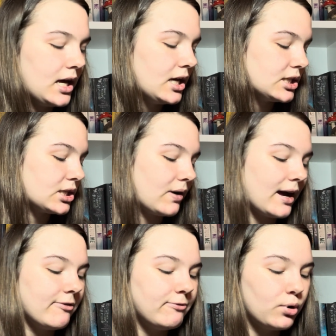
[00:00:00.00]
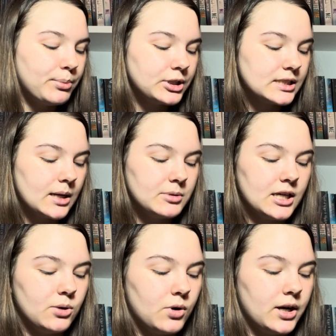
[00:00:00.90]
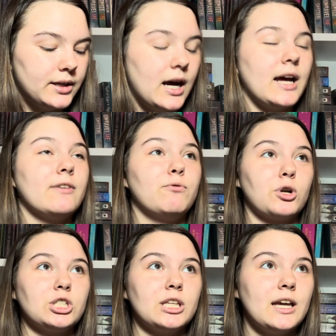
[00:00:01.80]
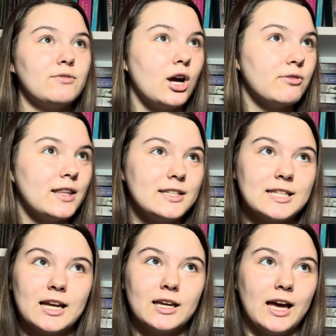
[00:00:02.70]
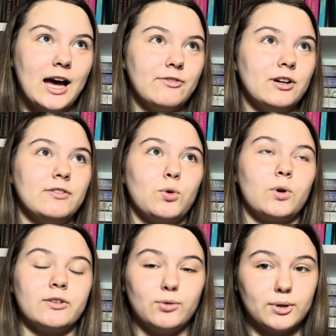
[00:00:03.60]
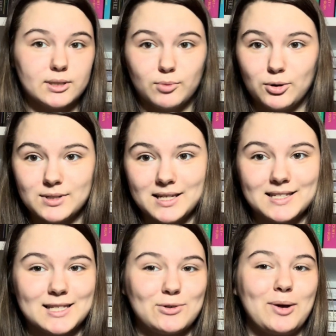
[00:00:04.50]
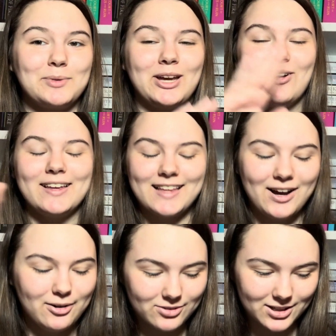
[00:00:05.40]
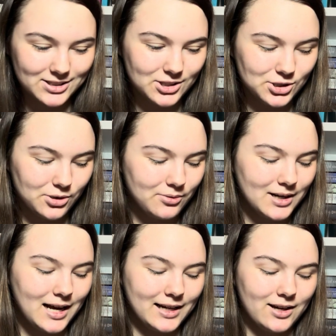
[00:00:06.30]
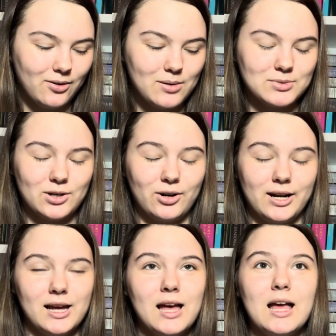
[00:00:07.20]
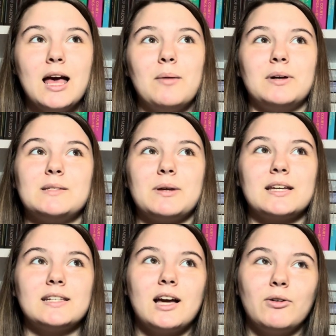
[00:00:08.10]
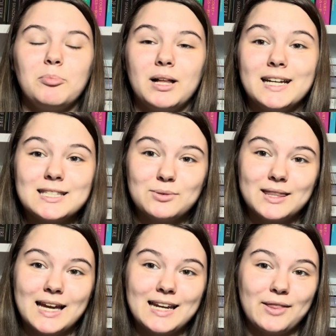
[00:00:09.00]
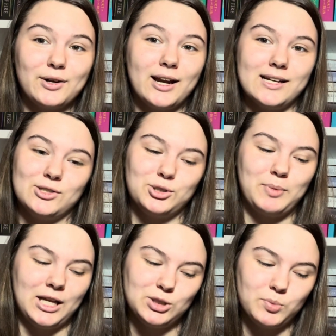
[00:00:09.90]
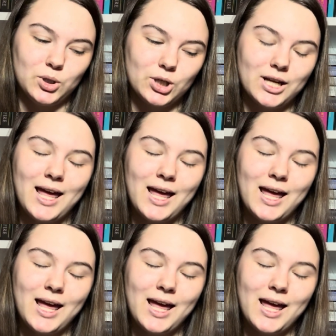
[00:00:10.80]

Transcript: So I have 4 books to update you on. I unfortunately have not read the second half of A Court of Thorns and Roses, so I'm carrying that over into June. I know, I'm sorry, but it's because it got replaced with another 800-page book